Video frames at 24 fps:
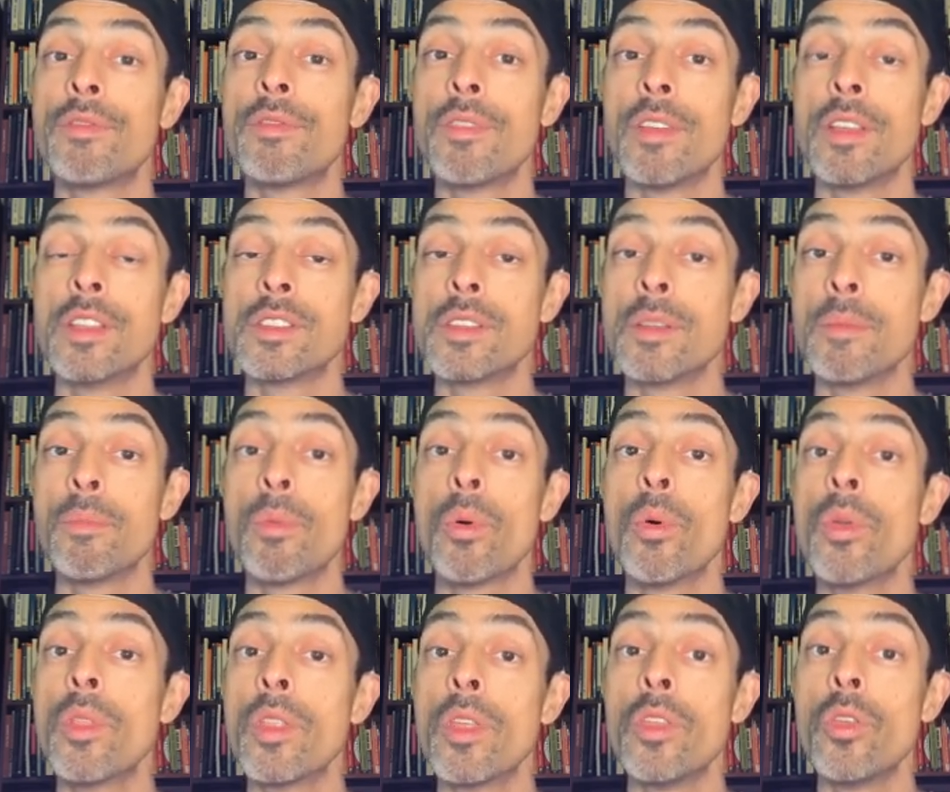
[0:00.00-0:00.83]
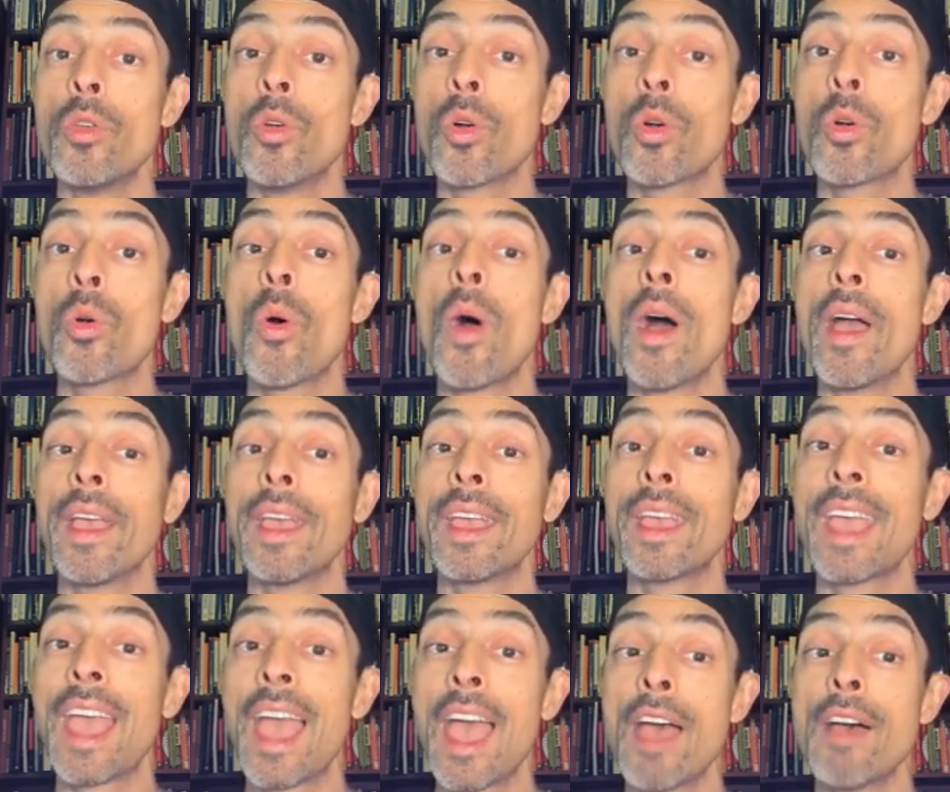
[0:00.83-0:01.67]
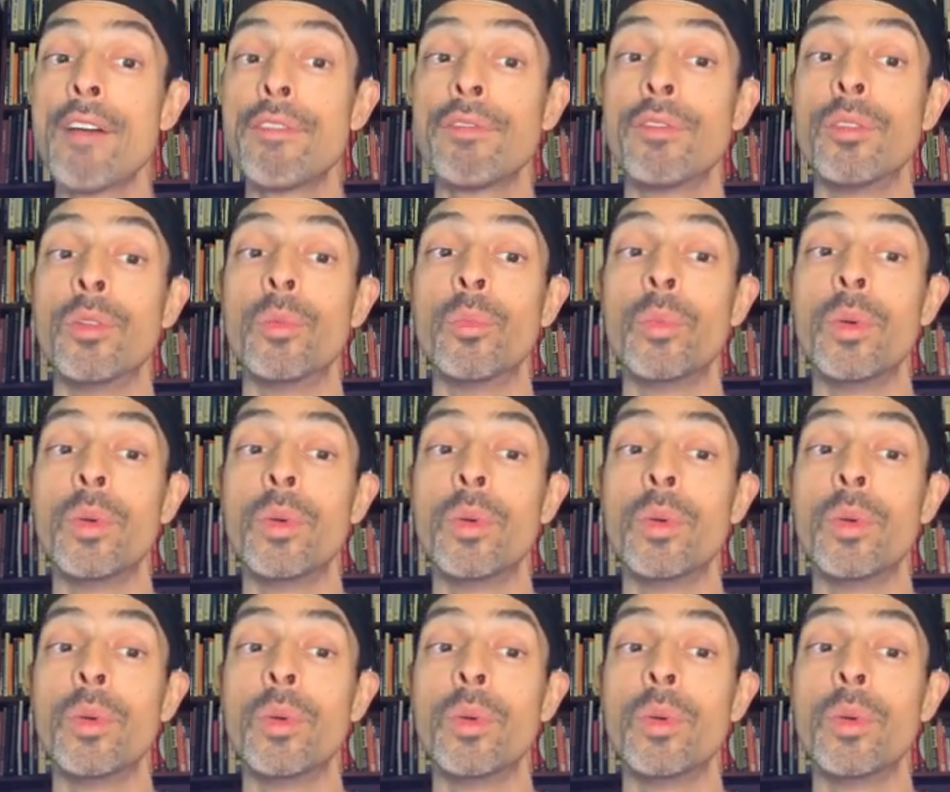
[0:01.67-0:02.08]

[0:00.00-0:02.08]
it's important that you're quite careful